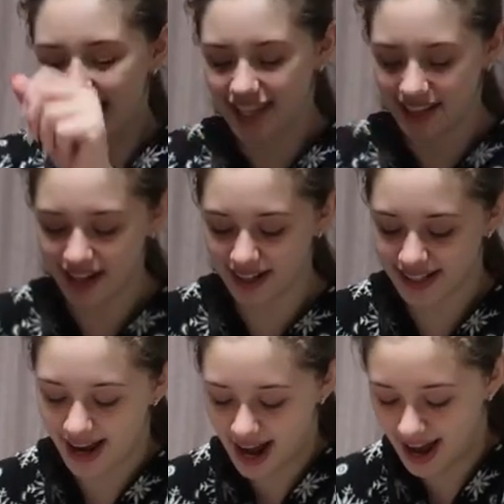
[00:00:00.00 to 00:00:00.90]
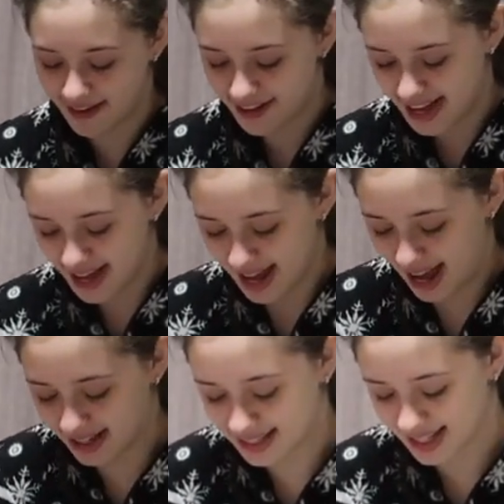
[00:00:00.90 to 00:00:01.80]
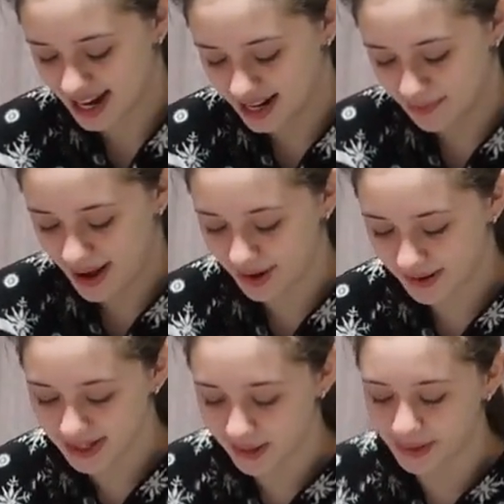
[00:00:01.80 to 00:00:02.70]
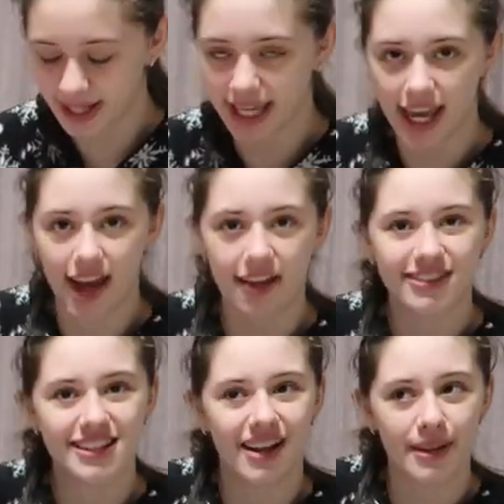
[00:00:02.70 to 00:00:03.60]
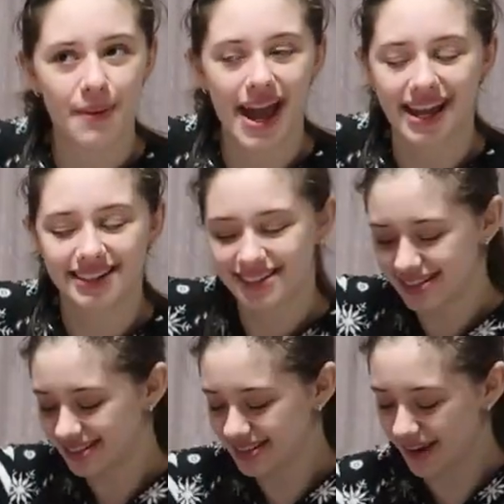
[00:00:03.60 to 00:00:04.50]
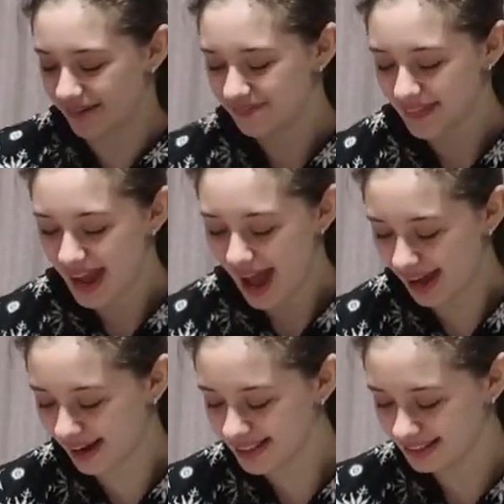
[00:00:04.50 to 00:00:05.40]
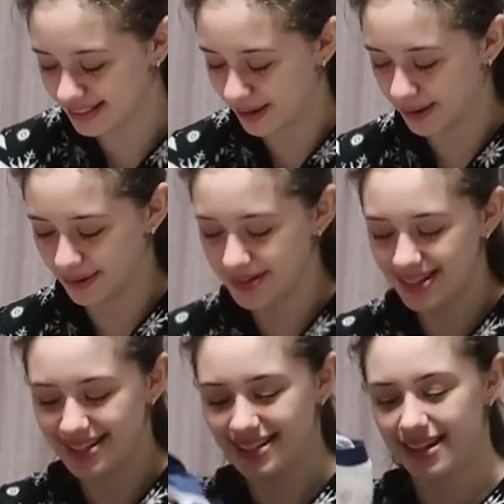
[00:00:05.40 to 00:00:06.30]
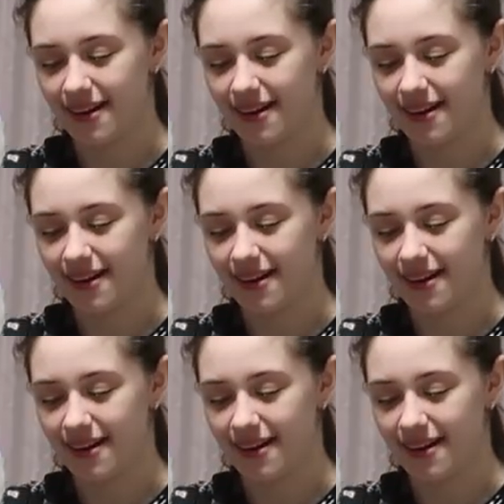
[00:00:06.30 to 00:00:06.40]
And then they also have ice skating penguins holding gifts on the pants. So I got those.